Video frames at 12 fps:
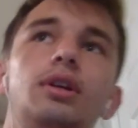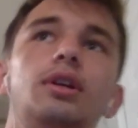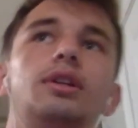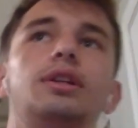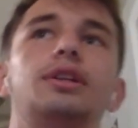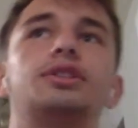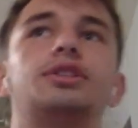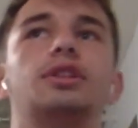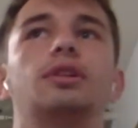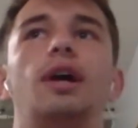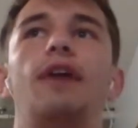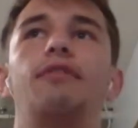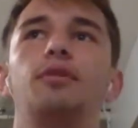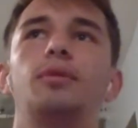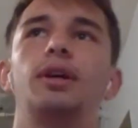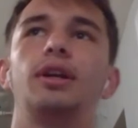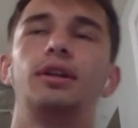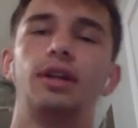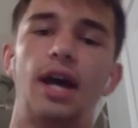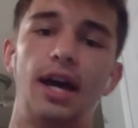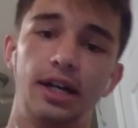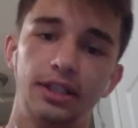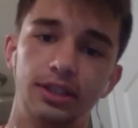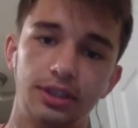there's everyone
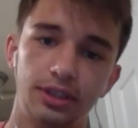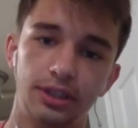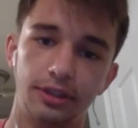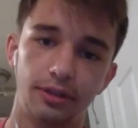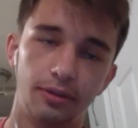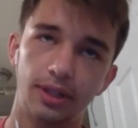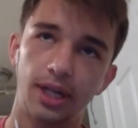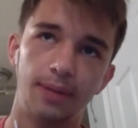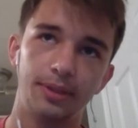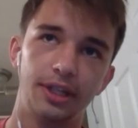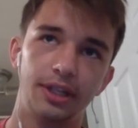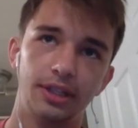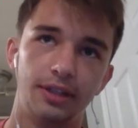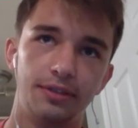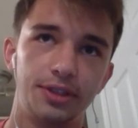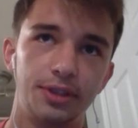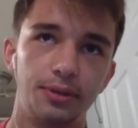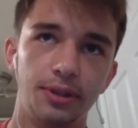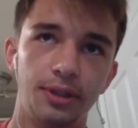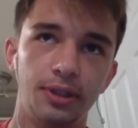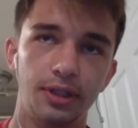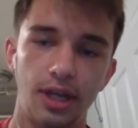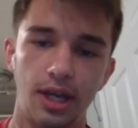has their own complicated life story, and